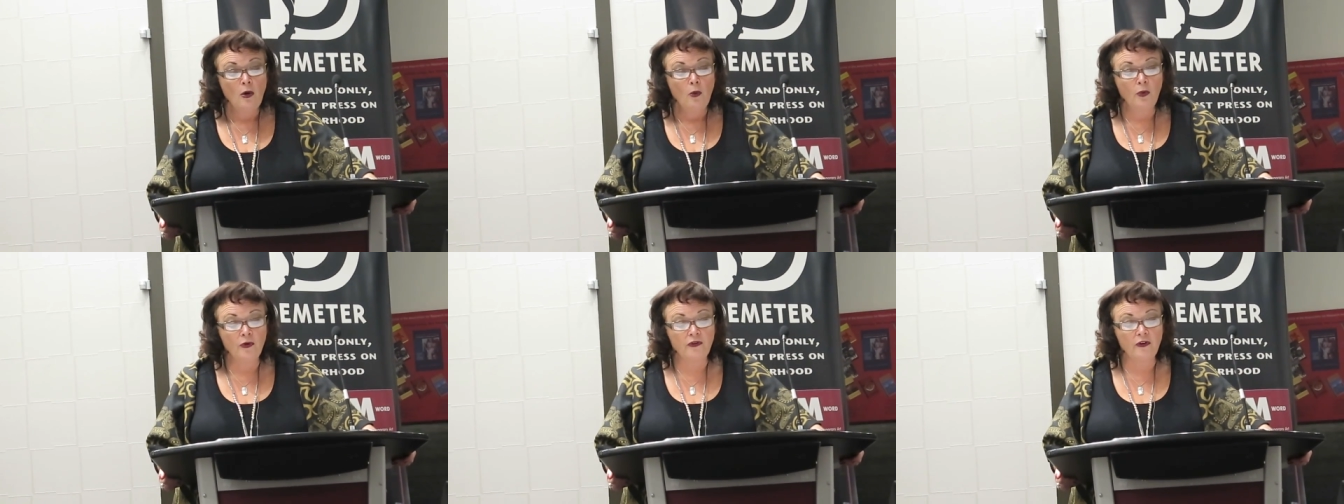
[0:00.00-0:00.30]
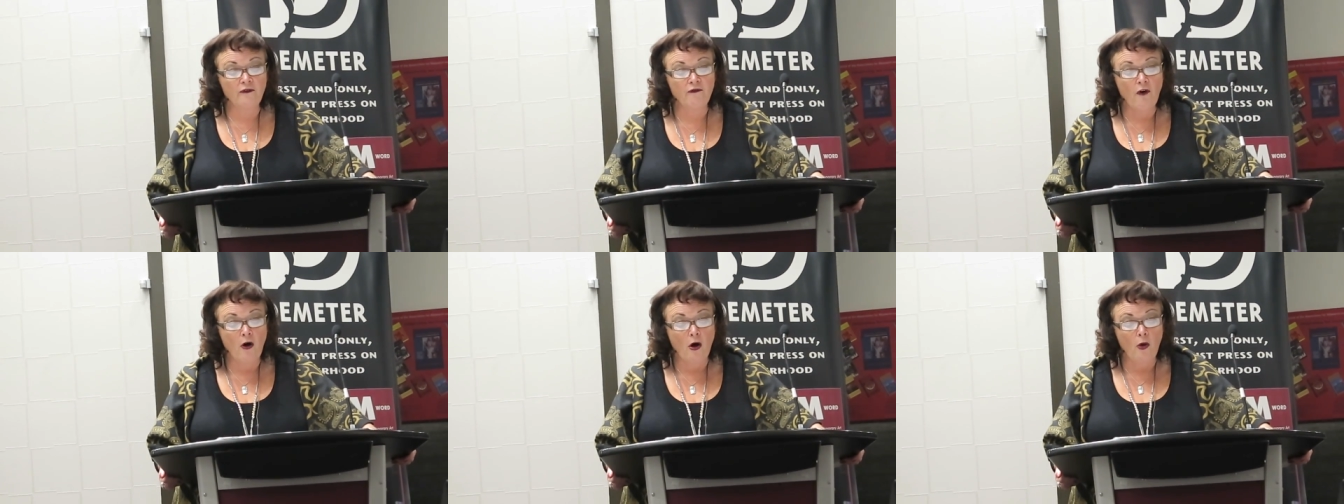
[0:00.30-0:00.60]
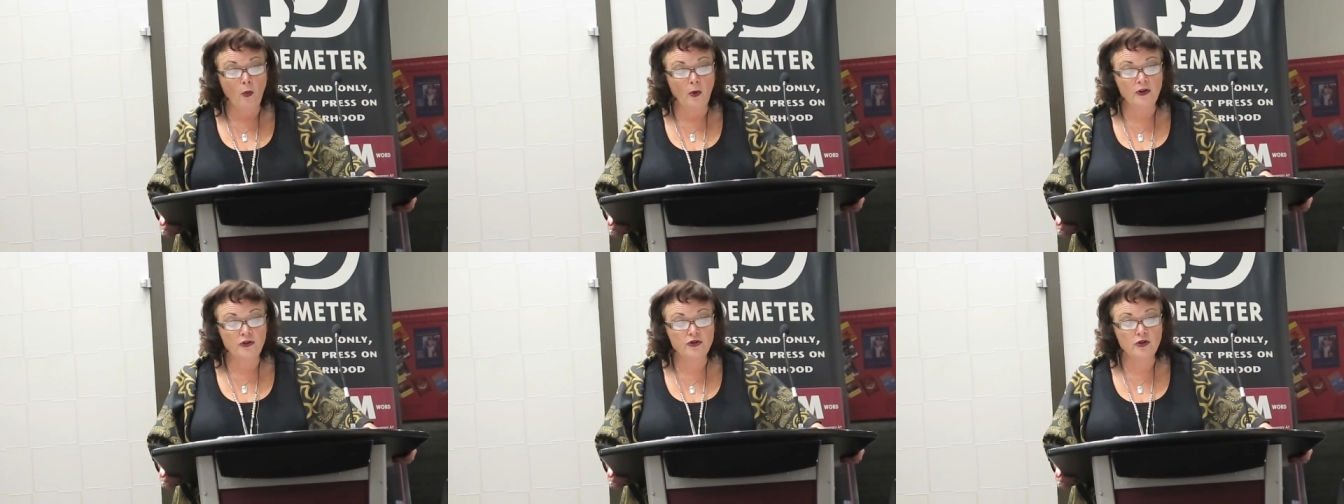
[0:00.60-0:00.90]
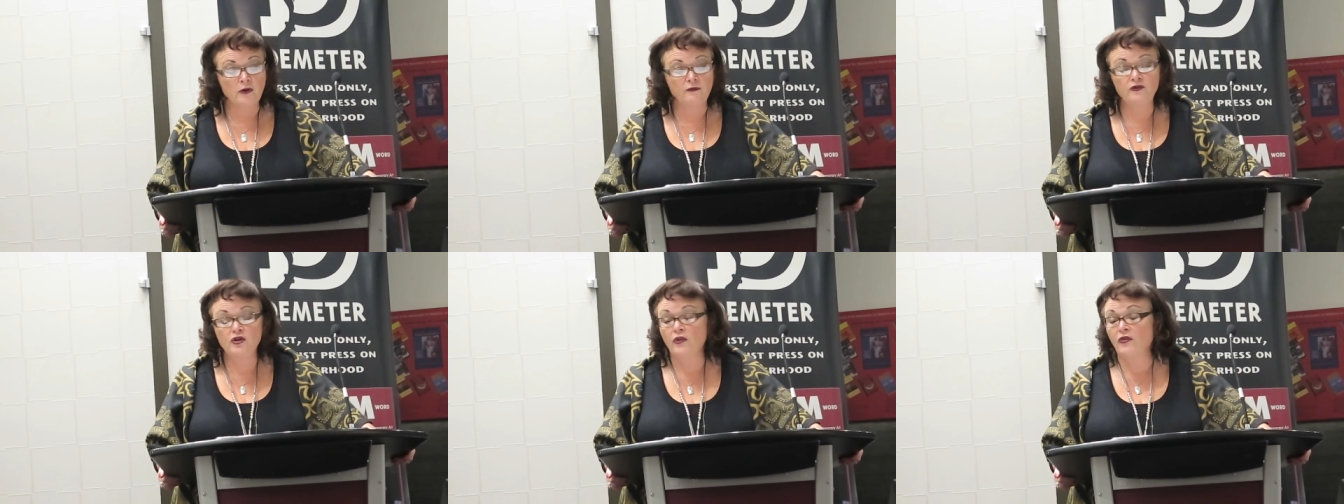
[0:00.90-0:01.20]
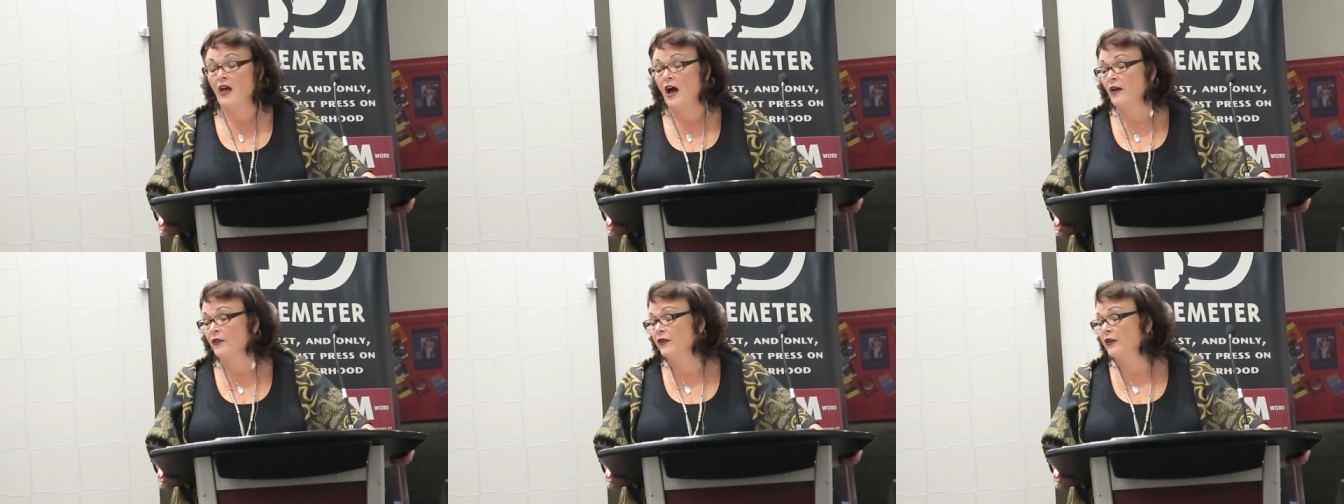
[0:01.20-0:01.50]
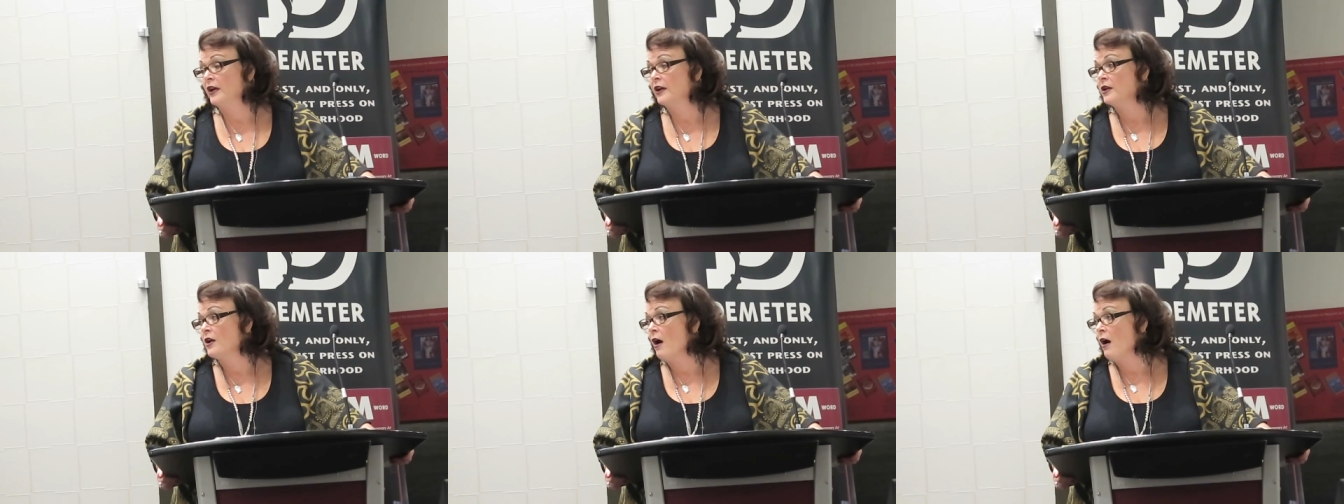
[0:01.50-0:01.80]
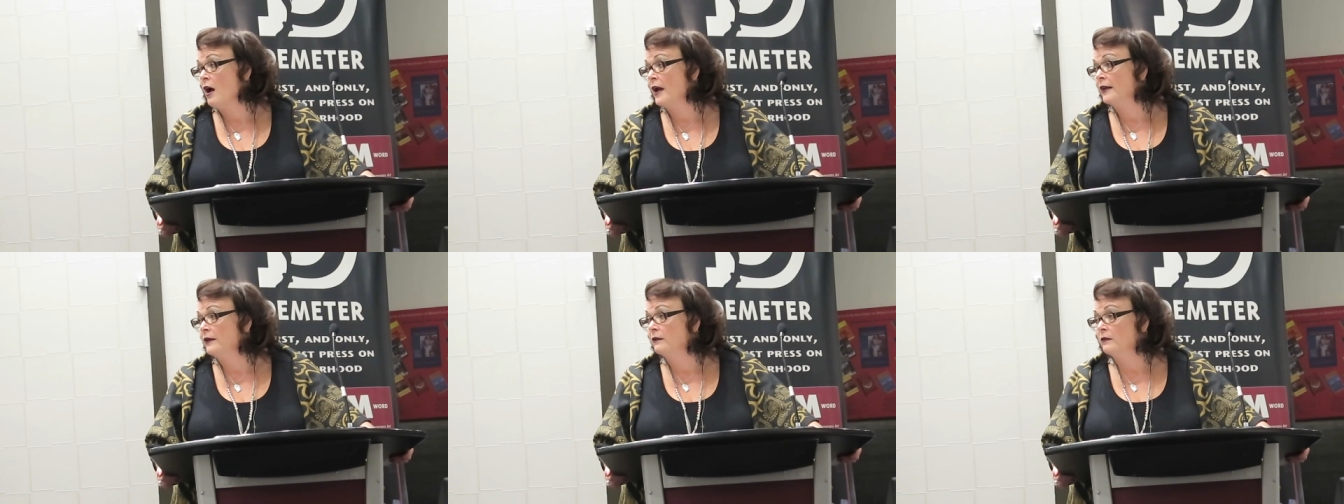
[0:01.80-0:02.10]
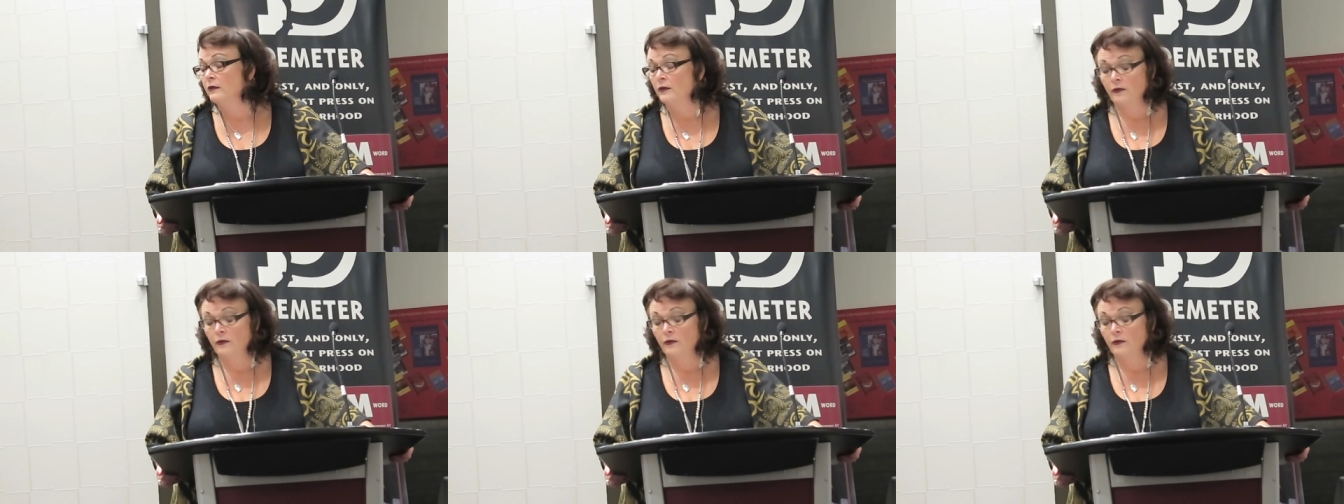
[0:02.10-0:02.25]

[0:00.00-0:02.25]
was the fall-winter of 2009,